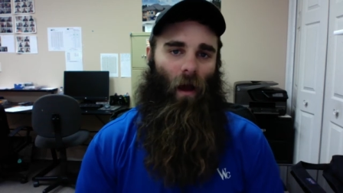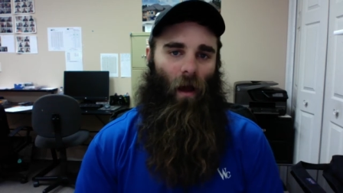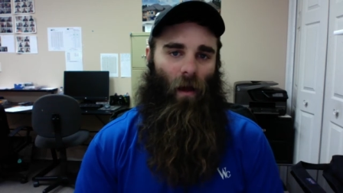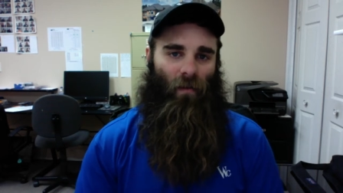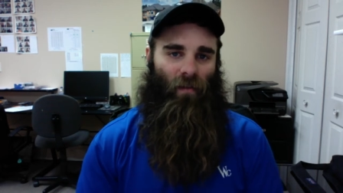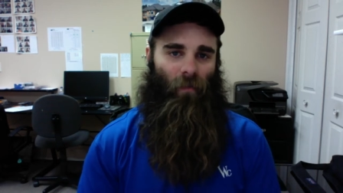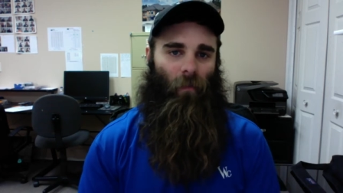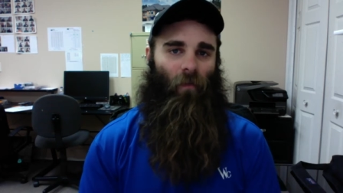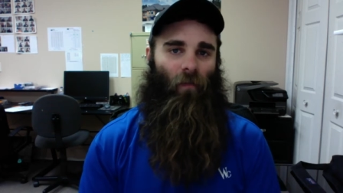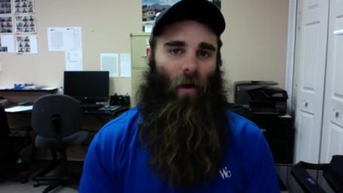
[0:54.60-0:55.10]

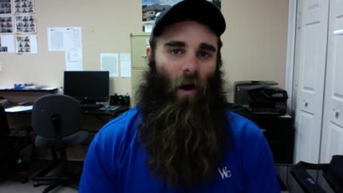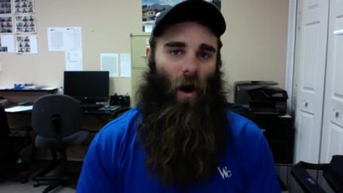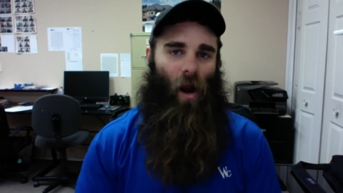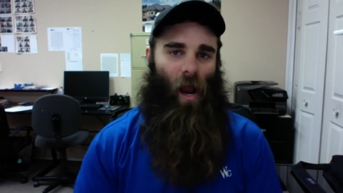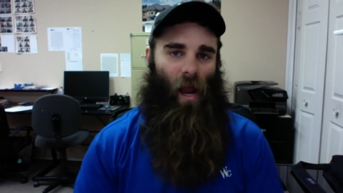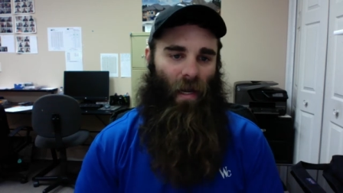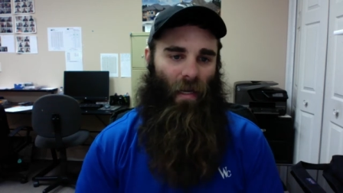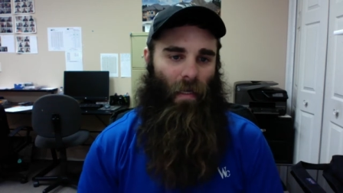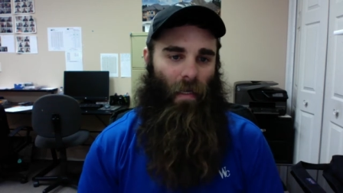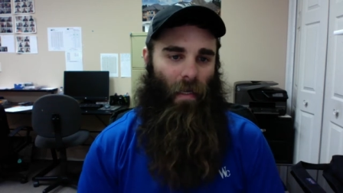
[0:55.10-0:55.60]
some of our
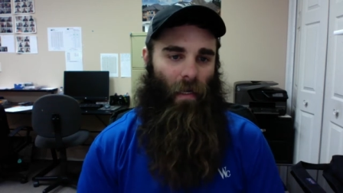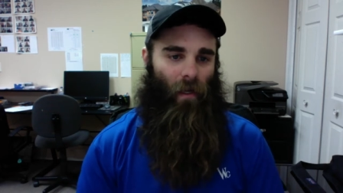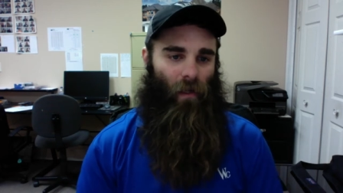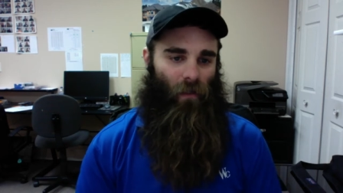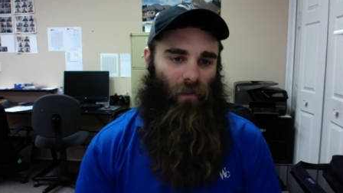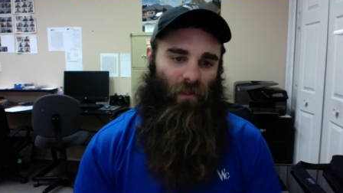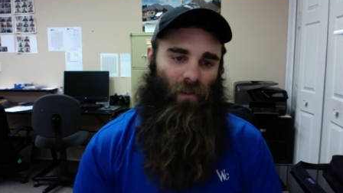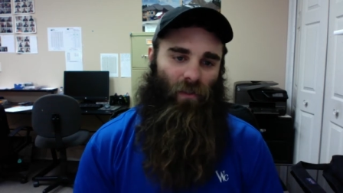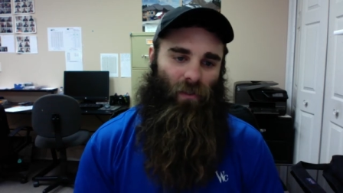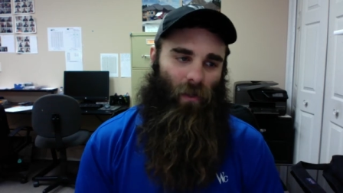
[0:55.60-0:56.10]

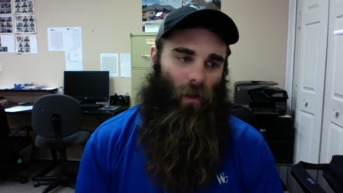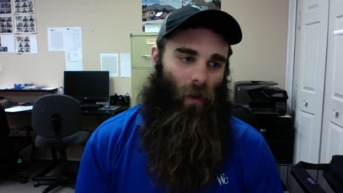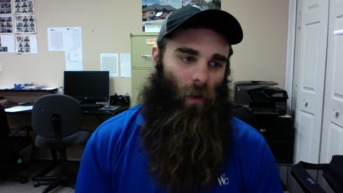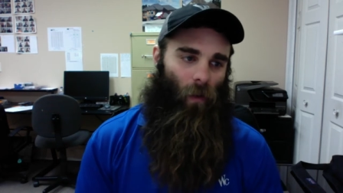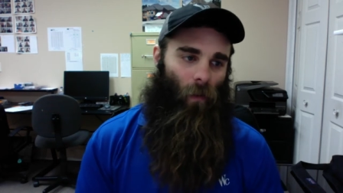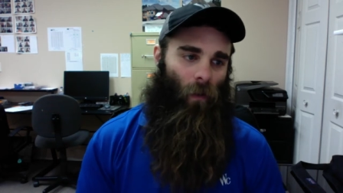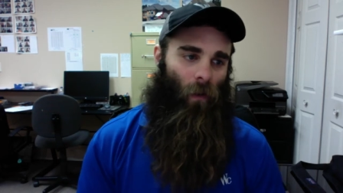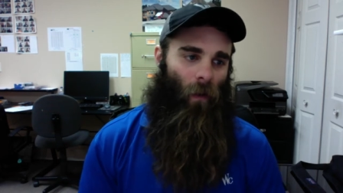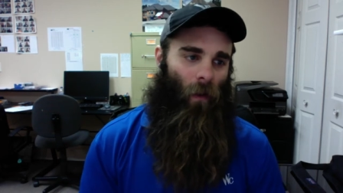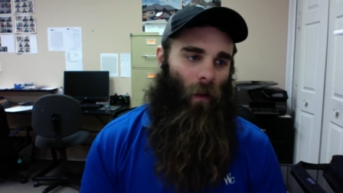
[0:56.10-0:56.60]
ideas.
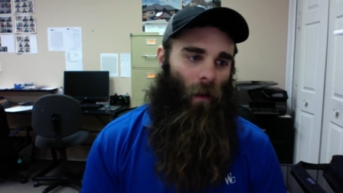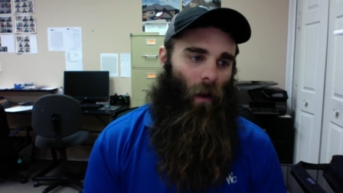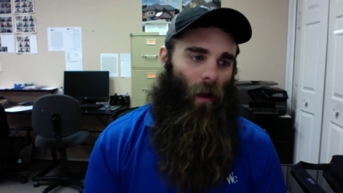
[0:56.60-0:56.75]
So